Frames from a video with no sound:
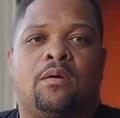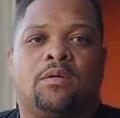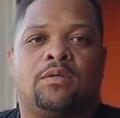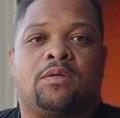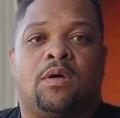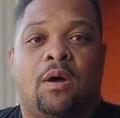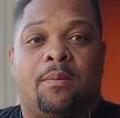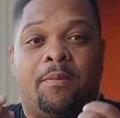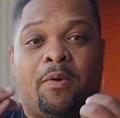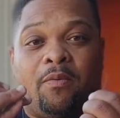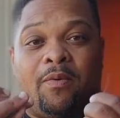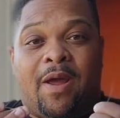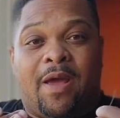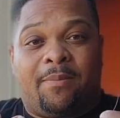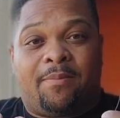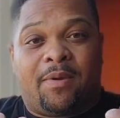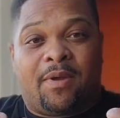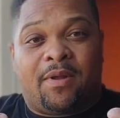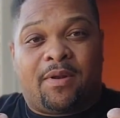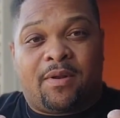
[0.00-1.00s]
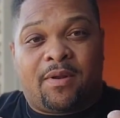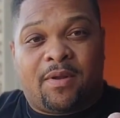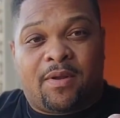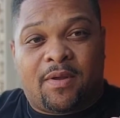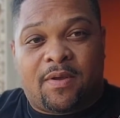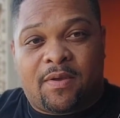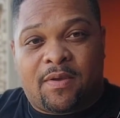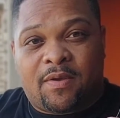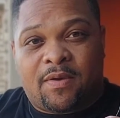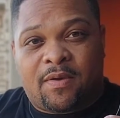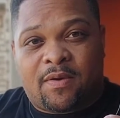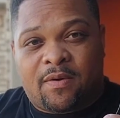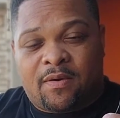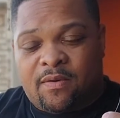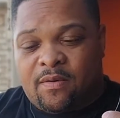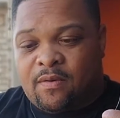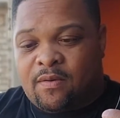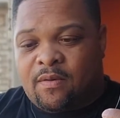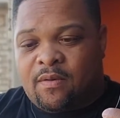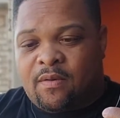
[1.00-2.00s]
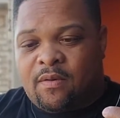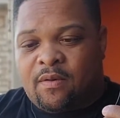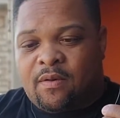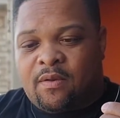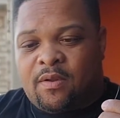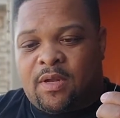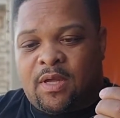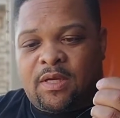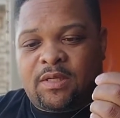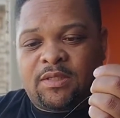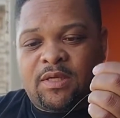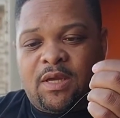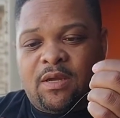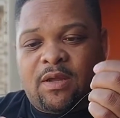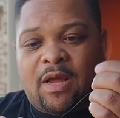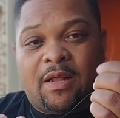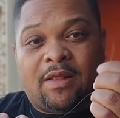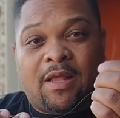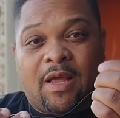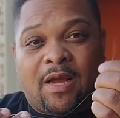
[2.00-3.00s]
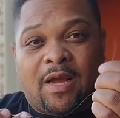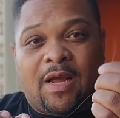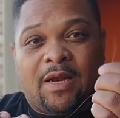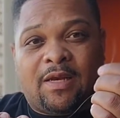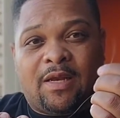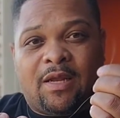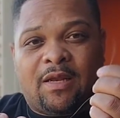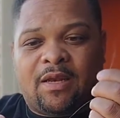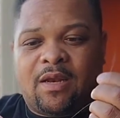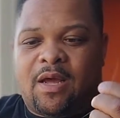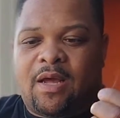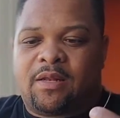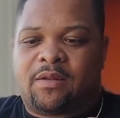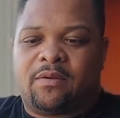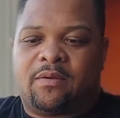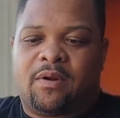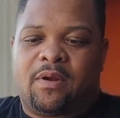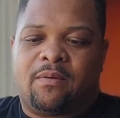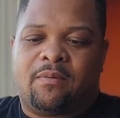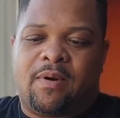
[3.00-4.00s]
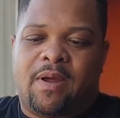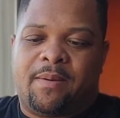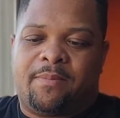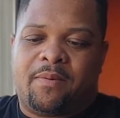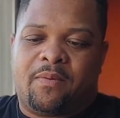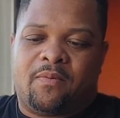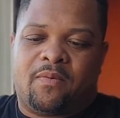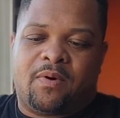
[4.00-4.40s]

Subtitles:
So I'm gonna wrap it. Like I said, after I got that knot through there, wrap it.